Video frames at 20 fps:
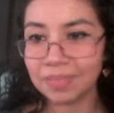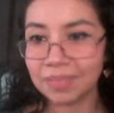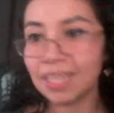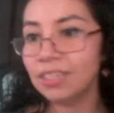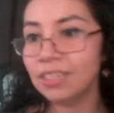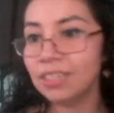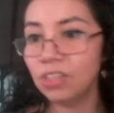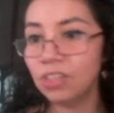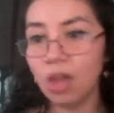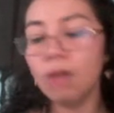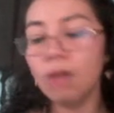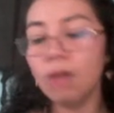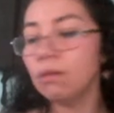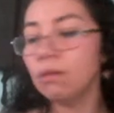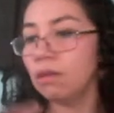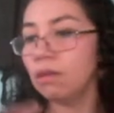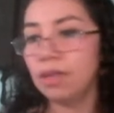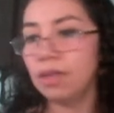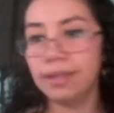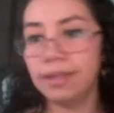So
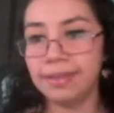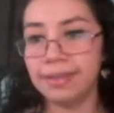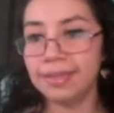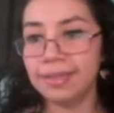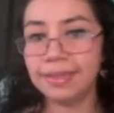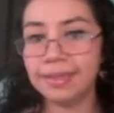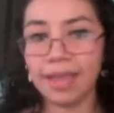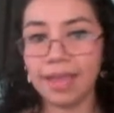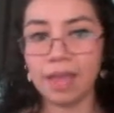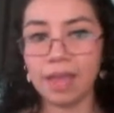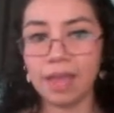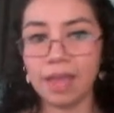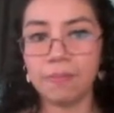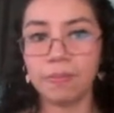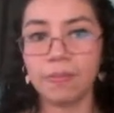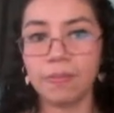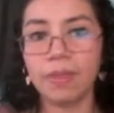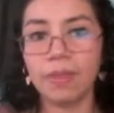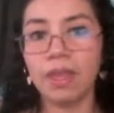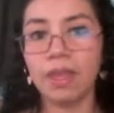it's the same.
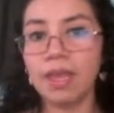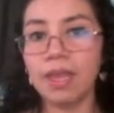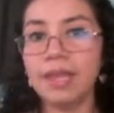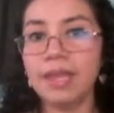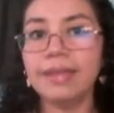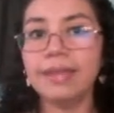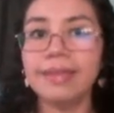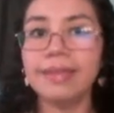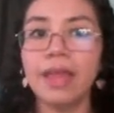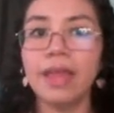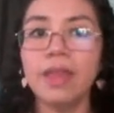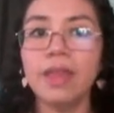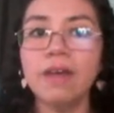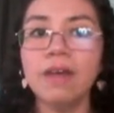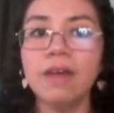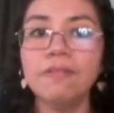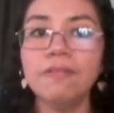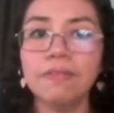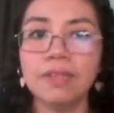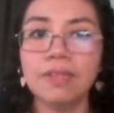Instead
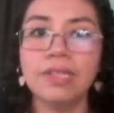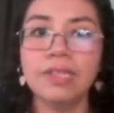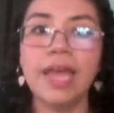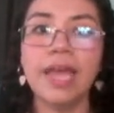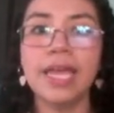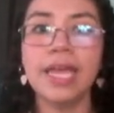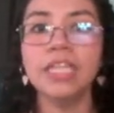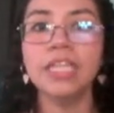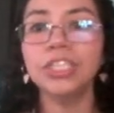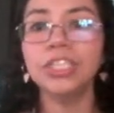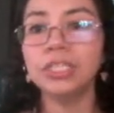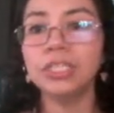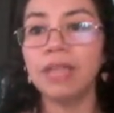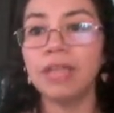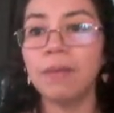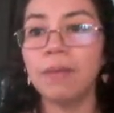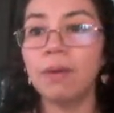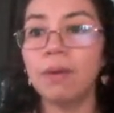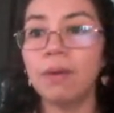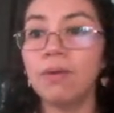of saying she
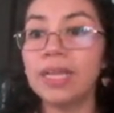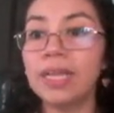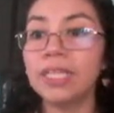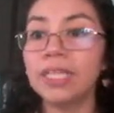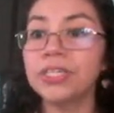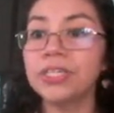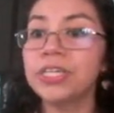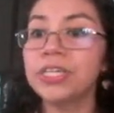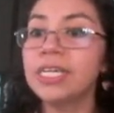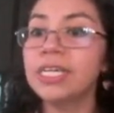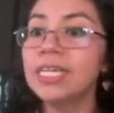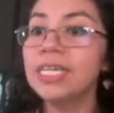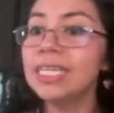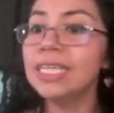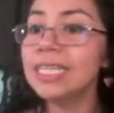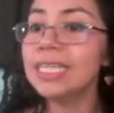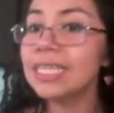never returned